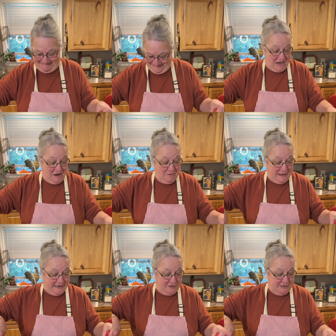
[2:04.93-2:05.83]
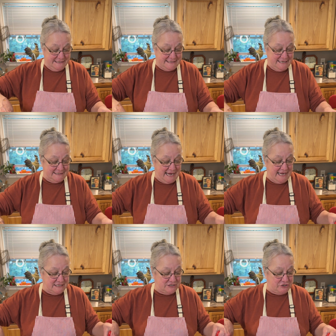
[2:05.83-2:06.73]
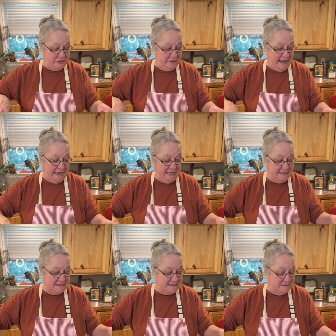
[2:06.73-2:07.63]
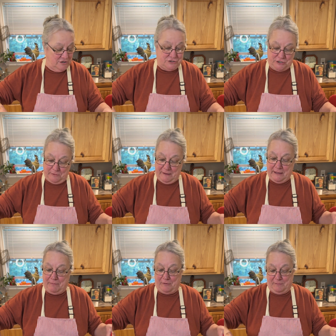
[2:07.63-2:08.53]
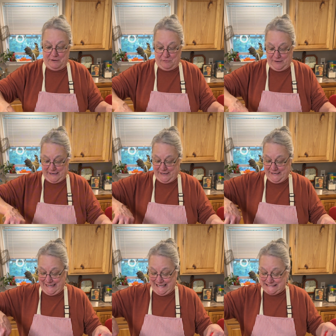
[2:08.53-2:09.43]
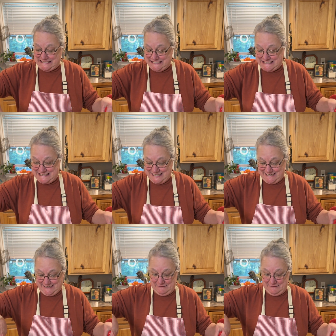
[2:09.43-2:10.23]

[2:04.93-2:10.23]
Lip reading: Oh my goodness, it takes 2 hands or 2 people, but we're gonna get this done.